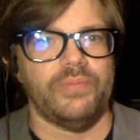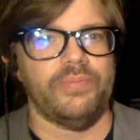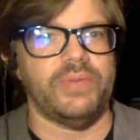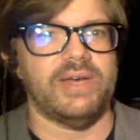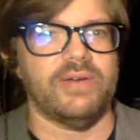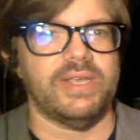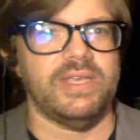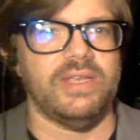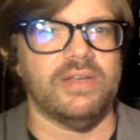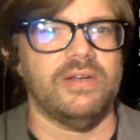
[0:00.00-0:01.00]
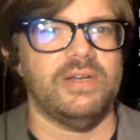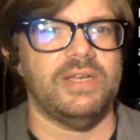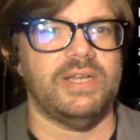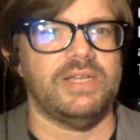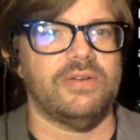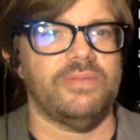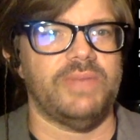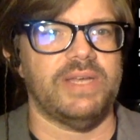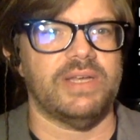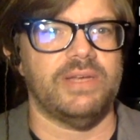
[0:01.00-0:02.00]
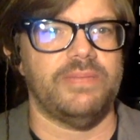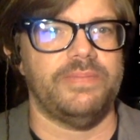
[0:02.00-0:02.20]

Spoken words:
but out out here and I turn it back up,